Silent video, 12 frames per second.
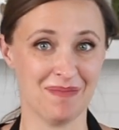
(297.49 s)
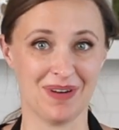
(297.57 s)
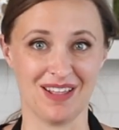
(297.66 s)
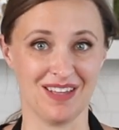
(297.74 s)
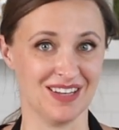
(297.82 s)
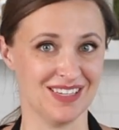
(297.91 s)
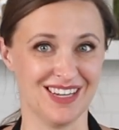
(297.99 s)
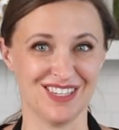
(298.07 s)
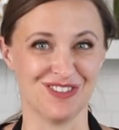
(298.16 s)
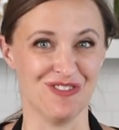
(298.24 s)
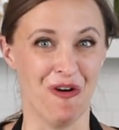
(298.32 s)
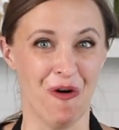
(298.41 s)
but I think it
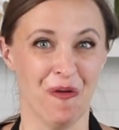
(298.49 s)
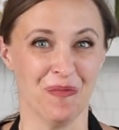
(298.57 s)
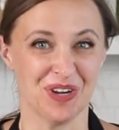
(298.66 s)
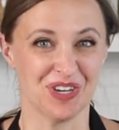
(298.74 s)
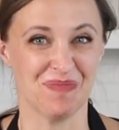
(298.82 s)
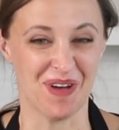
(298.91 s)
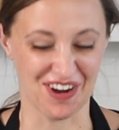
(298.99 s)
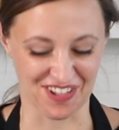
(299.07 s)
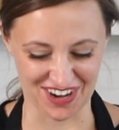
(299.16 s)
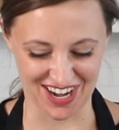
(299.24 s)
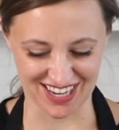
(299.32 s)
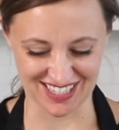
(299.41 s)
tastes so much better
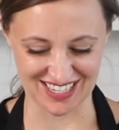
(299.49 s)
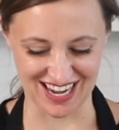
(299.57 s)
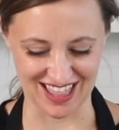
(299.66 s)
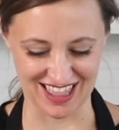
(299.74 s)
the next day.